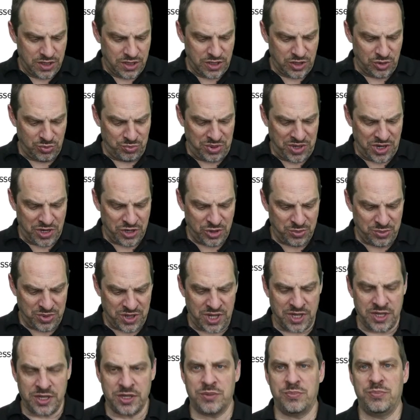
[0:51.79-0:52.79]
In
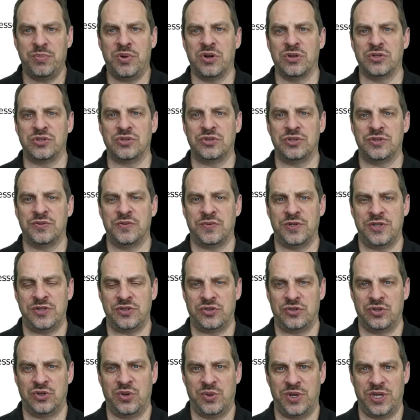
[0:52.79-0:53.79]
parabolic partial
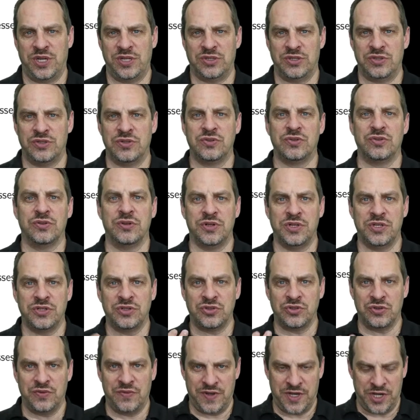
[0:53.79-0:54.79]
differential equations or
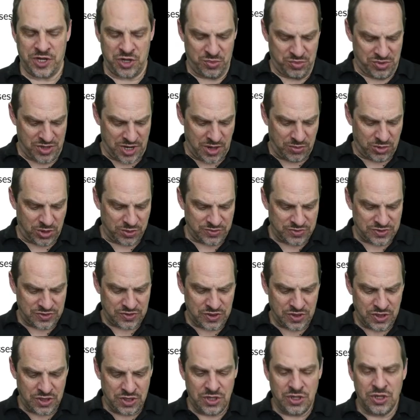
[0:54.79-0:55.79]
initial value
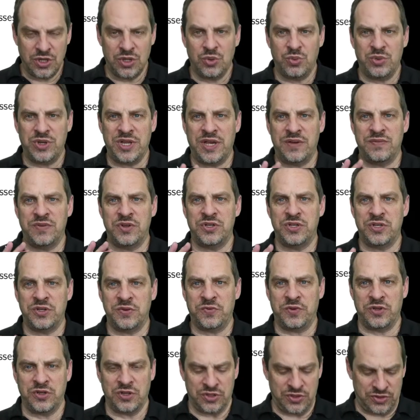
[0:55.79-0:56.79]
problems, we have a
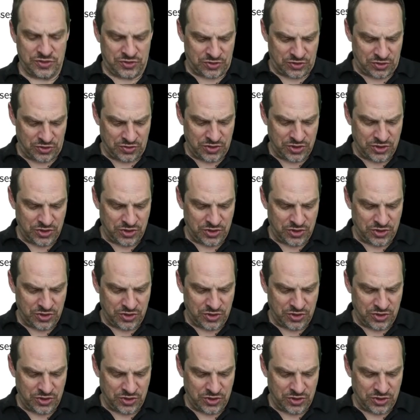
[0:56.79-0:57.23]
different concern.